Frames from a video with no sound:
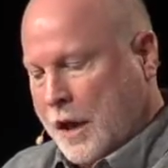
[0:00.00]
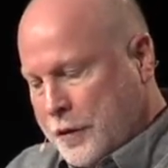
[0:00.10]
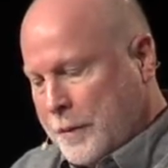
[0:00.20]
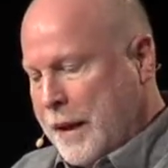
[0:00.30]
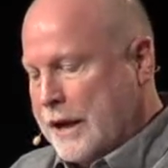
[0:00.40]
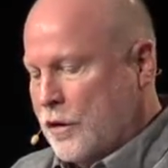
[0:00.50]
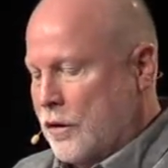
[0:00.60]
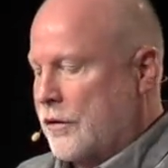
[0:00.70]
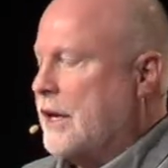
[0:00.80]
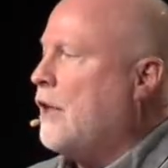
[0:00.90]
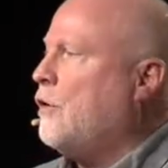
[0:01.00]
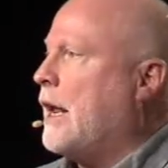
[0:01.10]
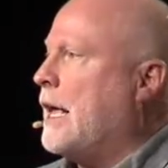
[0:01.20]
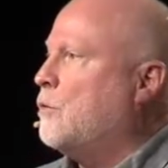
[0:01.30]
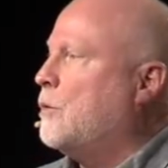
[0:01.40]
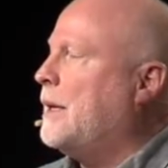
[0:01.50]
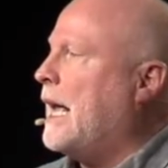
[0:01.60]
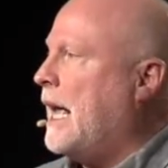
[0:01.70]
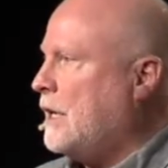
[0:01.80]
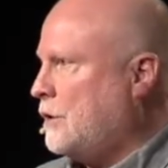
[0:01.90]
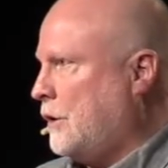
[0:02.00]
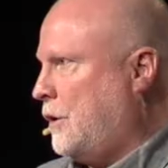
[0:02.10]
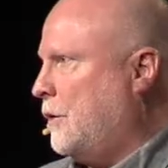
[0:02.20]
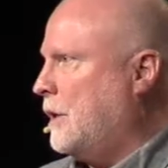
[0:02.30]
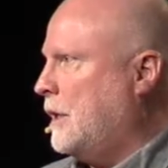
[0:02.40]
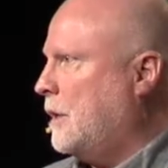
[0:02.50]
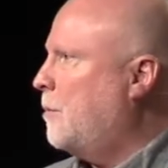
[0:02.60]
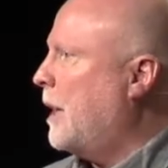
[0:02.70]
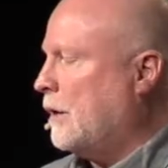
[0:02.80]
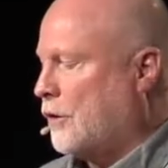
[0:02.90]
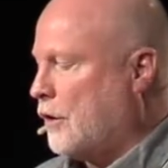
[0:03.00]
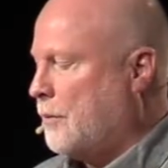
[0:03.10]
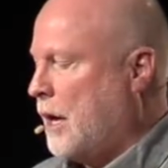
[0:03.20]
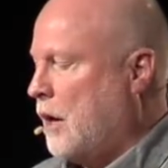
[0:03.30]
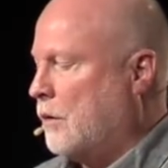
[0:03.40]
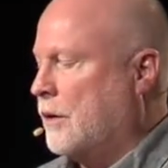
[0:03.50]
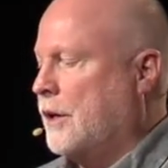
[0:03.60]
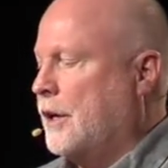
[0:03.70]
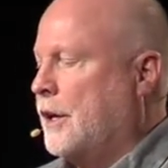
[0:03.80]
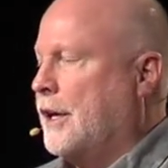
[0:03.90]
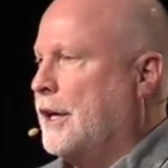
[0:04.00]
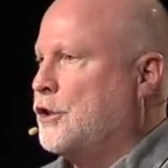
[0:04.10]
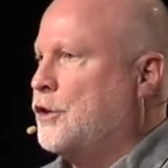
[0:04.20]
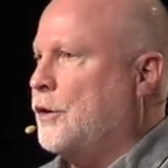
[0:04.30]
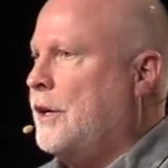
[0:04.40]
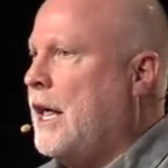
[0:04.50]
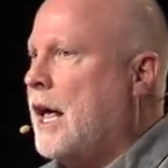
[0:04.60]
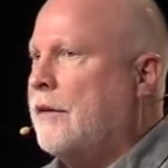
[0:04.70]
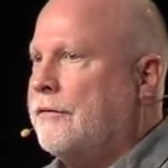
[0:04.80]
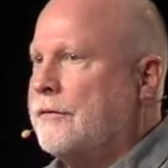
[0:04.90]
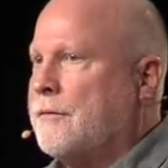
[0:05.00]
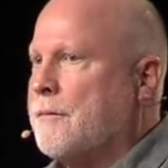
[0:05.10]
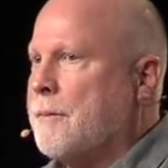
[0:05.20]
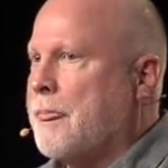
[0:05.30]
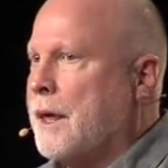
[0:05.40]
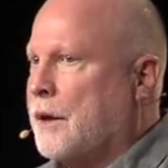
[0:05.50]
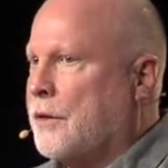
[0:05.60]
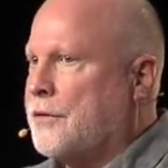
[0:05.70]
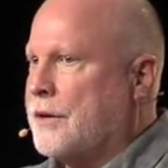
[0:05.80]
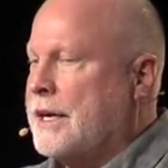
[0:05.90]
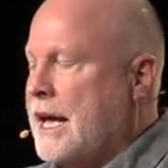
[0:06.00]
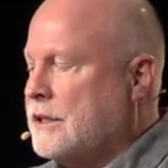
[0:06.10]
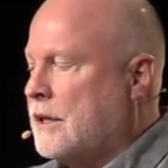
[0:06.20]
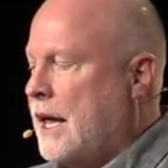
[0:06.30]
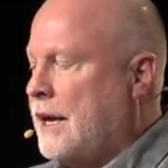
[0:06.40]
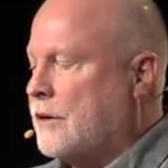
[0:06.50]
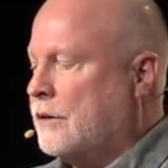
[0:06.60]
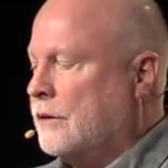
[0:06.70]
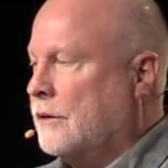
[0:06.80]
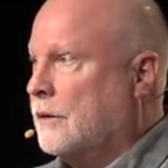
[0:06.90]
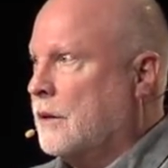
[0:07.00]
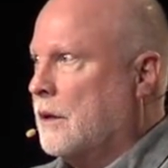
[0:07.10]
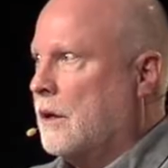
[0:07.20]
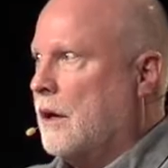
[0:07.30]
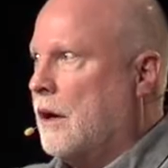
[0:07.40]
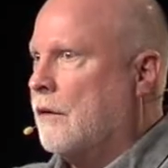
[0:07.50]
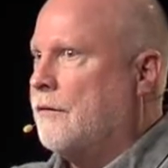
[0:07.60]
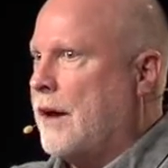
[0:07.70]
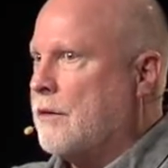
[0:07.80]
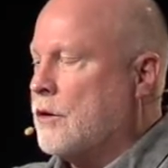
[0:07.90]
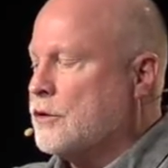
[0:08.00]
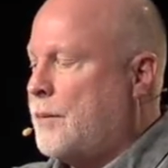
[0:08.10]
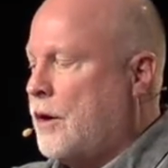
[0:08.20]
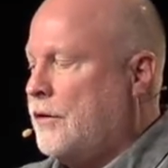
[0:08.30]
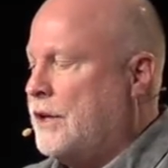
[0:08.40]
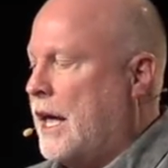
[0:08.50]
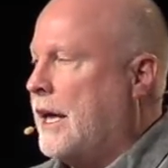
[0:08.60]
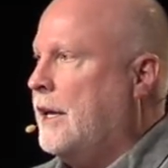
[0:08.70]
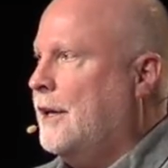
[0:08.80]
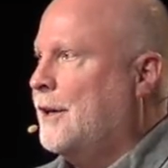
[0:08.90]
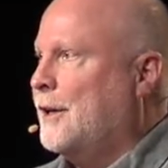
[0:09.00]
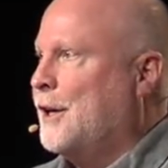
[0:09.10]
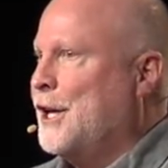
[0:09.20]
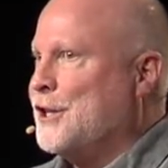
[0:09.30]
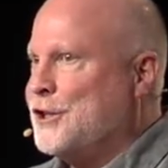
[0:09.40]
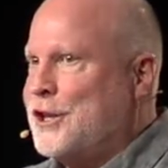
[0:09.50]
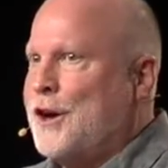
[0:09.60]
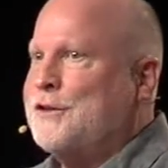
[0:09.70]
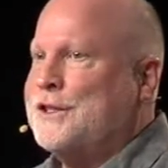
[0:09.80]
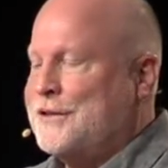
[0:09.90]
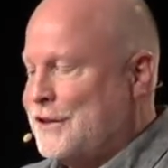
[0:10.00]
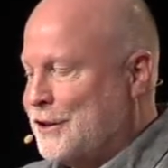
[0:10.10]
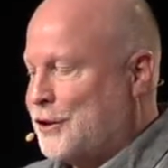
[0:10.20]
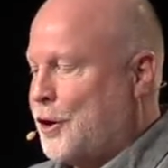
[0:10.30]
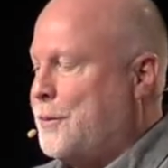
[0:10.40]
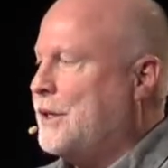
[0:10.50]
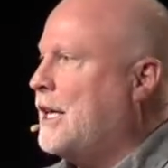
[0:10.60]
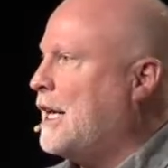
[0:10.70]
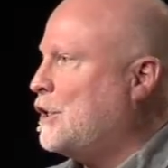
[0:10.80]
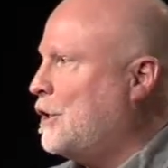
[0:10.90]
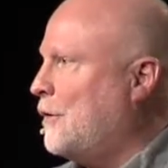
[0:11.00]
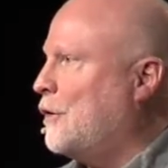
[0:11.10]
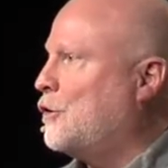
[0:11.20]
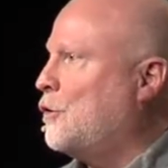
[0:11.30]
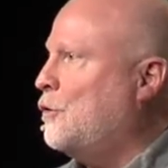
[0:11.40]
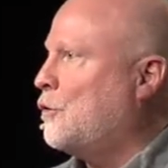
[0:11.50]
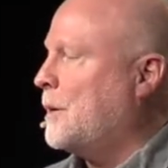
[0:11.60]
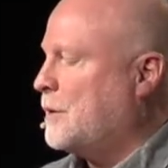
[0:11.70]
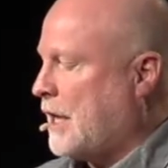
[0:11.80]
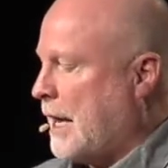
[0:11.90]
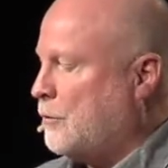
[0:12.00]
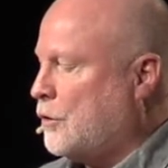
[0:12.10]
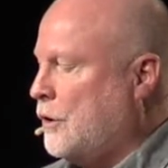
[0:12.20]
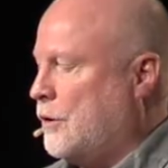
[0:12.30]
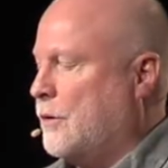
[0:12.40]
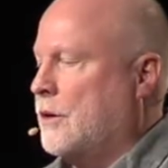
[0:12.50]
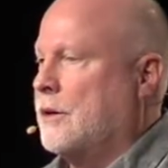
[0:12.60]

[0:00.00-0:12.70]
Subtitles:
The baker, on the other hand, would be executed and impaled on a pole. And sure enough, 3 days later, on Pharaoh's birthday, Joseph's interpretation of the 2 dreams came true.